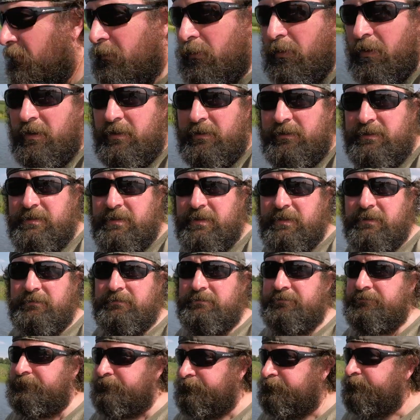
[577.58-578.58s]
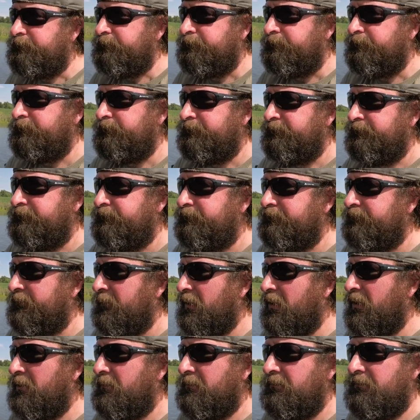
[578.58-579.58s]
anywhere else that
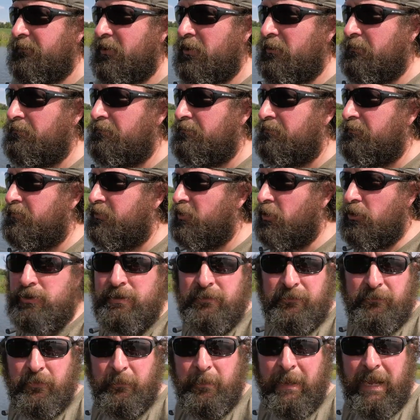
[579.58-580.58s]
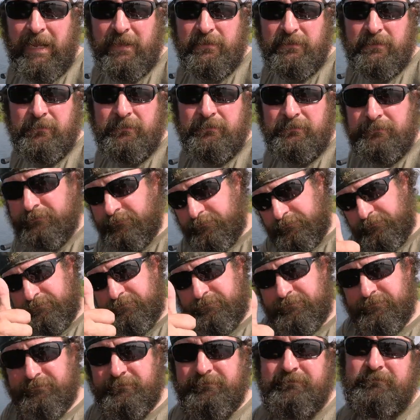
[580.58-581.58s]
you know you're searching for bass
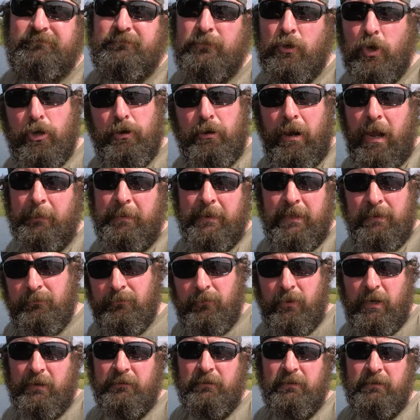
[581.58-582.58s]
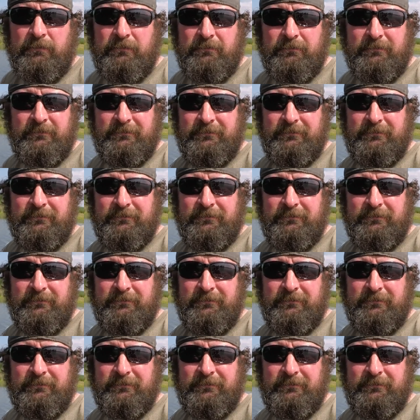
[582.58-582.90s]
or crappie, whatever.